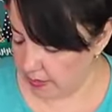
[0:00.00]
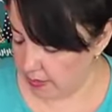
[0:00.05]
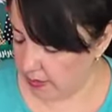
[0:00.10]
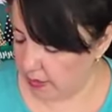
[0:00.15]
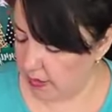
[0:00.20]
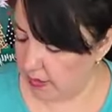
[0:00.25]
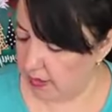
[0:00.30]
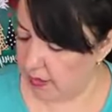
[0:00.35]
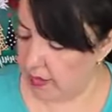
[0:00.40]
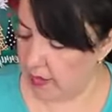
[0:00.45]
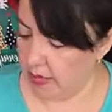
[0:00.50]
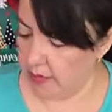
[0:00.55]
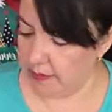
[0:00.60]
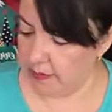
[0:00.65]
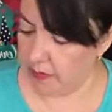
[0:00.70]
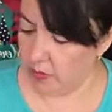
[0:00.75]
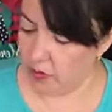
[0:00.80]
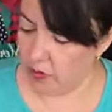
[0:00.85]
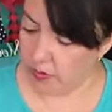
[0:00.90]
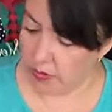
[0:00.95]

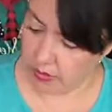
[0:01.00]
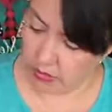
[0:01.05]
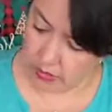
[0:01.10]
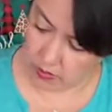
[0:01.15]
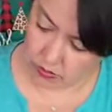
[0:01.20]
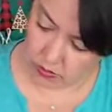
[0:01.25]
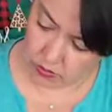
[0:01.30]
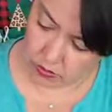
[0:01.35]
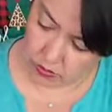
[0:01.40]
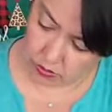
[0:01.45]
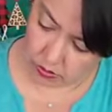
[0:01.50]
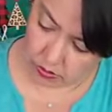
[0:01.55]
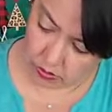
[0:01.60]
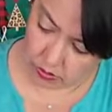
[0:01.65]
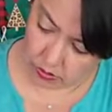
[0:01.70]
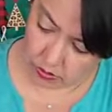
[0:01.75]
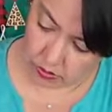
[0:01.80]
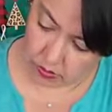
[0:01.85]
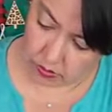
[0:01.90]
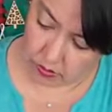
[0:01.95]
am going
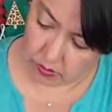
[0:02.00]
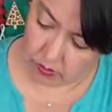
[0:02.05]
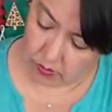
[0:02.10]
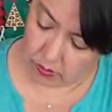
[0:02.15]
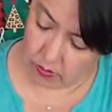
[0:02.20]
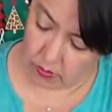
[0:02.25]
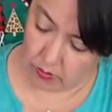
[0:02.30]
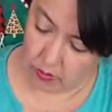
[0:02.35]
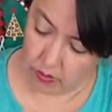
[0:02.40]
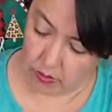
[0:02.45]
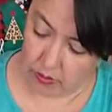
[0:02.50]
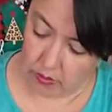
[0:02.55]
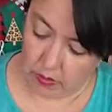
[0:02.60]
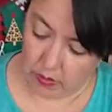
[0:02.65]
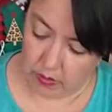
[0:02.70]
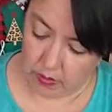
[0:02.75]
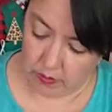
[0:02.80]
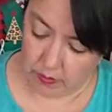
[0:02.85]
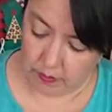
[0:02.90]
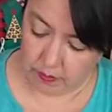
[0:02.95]
to
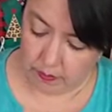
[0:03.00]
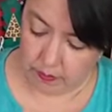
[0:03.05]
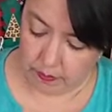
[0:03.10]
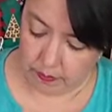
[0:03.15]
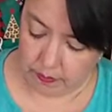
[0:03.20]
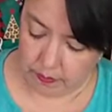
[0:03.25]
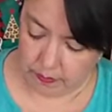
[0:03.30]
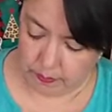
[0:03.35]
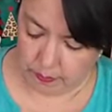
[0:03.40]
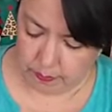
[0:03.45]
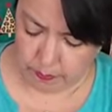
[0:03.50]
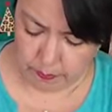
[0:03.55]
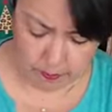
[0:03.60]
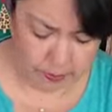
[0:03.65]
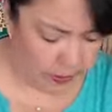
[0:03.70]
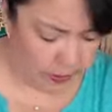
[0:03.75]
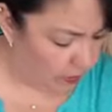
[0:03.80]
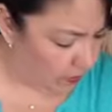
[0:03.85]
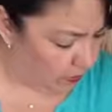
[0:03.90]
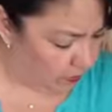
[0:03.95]

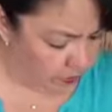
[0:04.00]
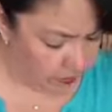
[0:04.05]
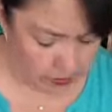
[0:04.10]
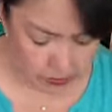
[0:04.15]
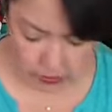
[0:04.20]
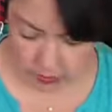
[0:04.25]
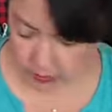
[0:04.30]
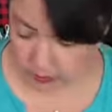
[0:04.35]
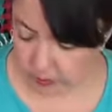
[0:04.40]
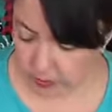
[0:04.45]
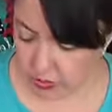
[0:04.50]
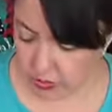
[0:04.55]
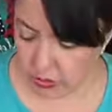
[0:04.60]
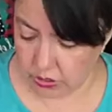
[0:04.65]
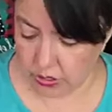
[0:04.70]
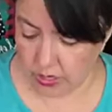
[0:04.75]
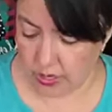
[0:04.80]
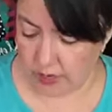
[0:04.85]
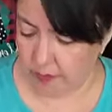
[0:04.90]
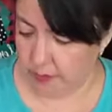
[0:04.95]
be going to the Wreath
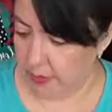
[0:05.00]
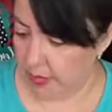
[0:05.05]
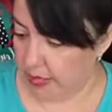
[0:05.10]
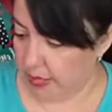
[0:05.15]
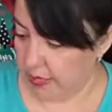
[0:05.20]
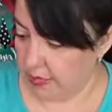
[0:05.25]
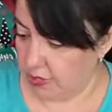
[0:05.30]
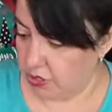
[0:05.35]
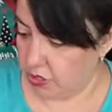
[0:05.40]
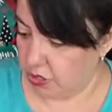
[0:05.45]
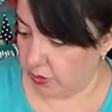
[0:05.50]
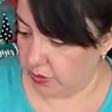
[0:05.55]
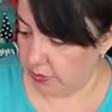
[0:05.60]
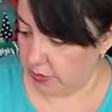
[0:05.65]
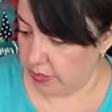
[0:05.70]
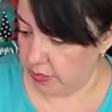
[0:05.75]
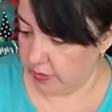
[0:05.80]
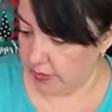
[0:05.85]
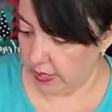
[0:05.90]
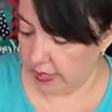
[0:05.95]
Shop and
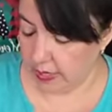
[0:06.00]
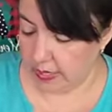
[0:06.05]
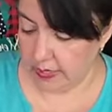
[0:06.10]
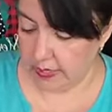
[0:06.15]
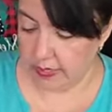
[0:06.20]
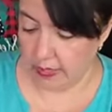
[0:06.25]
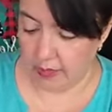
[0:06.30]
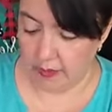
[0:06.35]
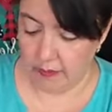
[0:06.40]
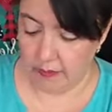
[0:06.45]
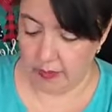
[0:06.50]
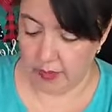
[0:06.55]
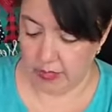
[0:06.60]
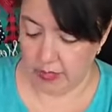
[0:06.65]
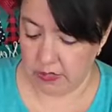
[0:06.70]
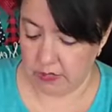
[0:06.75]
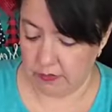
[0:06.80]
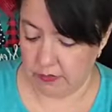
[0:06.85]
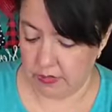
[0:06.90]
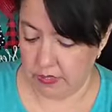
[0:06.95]
showing you guys a
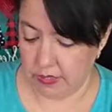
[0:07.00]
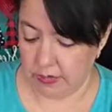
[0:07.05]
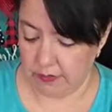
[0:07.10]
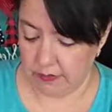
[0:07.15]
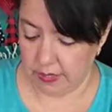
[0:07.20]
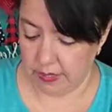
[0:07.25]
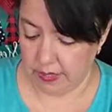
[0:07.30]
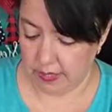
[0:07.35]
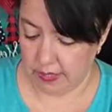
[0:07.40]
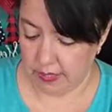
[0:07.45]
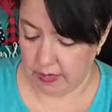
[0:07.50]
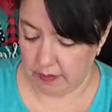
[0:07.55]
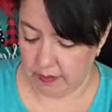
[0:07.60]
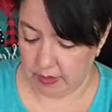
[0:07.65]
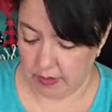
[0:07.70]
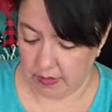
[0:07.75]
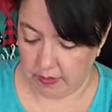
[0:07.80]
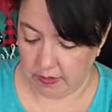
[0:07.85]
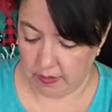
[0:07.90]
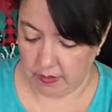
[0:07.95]
bunch of stuff that came
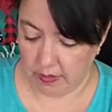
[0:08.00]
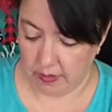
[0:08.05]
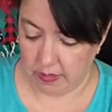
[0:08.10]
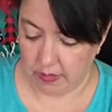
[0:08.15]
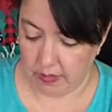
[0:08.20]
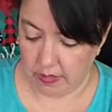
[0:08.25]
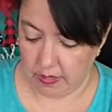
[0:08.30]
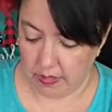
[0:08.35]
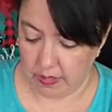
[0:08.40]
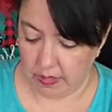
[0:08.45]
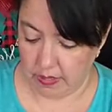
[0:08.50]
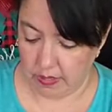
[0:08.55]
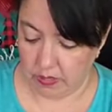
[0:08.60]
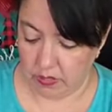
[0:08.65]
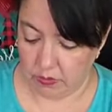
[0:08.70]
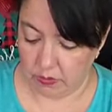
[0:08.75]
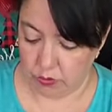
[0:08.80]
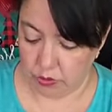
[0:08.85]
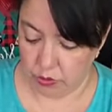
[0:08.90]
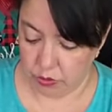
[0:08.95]
in. Okay,
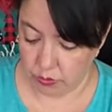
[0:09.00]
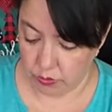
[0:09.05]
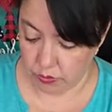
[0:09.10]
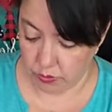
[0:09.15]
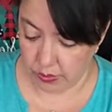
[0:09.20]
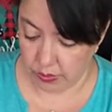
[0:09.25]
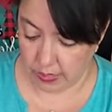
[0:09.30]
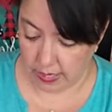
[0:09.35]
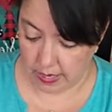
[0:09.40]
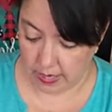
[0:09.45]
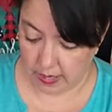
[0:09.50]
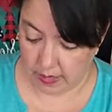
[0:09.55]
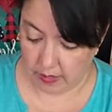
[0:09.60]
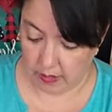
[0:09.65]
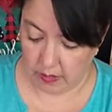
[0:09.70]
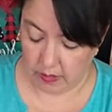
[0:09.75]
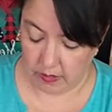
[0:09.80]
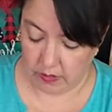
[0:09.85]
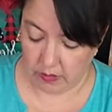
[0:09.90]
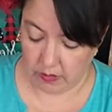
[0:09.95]
so Tuesday.
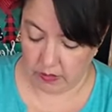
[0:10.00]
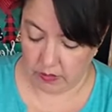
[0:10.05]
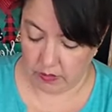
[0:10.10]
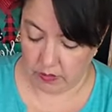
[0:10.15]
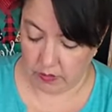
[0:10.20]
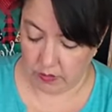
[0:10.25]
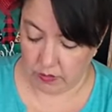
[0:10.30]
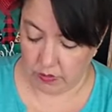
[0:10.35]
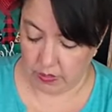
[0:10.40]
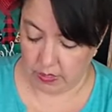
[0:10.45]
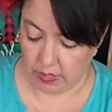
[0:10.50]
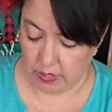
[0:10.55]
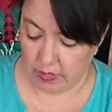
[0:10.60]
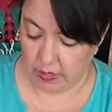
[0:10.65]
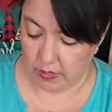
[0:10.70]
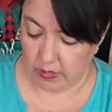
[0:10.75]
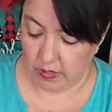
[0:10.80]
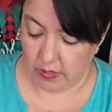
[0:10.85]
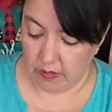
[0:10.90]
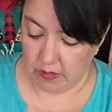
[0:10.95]

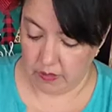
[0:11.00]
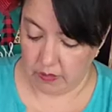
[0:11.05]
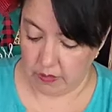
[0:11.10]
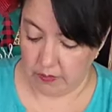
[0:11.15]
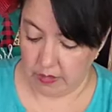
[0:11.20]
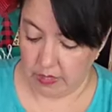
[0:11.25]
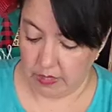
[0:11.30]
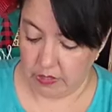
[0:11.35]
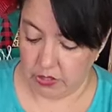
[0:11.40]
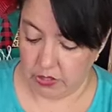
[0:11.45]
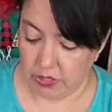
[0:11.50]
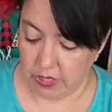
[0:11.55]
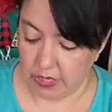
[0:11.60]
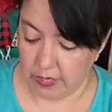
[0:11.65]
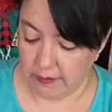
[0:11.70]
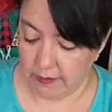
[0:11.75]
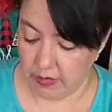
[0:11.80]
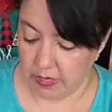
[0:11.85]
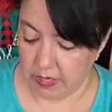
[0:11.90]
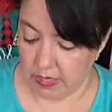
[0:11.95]
So make sure that
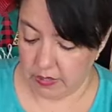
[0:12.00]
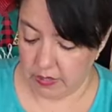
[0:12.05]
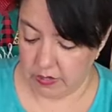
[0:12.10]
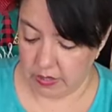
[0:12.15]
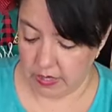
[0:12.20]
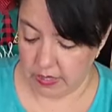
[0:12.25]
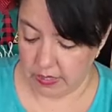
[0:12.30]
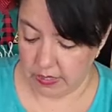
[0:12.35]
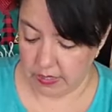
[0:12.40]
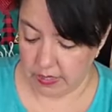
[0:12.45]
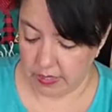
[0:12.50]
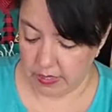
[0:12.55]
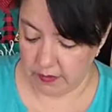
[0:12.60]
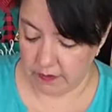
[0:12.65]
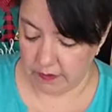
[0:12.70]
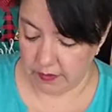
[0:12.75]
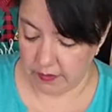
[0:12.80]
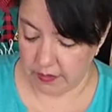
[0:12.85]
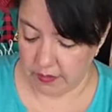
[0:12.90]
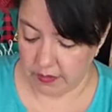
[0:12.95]
if you guys are not signed
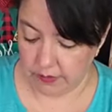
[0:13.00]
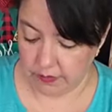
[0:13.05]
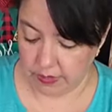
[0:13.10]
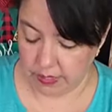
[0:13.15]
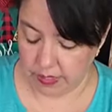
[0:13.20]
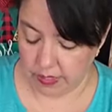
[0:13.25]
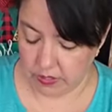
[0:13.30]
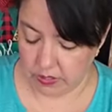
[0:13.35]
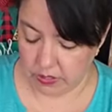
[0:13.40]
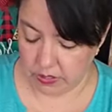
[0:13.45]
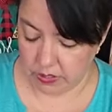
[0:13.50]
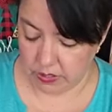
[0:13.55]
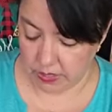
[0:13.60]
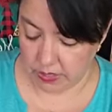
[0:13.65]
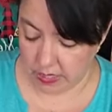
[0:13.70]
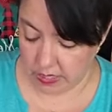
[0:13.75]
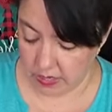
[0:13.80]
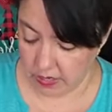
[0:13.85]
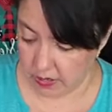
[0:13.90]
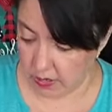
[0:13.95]
up for notifications
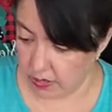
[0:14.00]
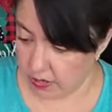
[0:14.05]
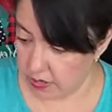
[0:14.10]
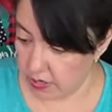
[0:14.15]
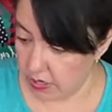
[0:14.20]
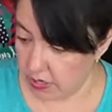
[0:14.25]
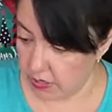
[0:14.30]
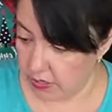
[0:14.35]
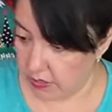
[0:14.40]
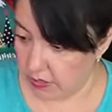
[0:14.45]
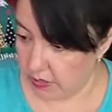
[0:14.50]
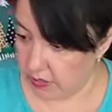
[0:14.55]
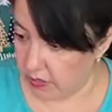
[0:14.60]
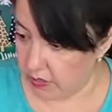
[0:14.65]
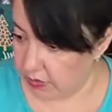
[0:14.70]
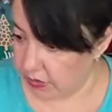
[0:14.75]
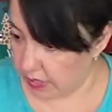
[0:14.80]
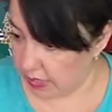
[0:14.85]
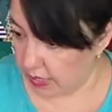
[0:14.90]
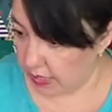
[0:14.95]
here, you
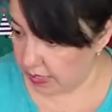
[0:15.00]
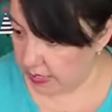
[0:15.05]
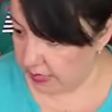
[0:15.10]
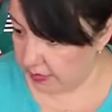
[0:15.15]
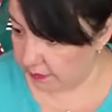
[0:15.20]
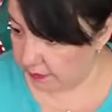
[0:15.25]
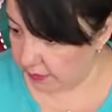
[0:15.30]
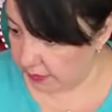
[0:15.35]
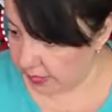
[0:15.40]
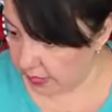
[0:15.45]
sign up for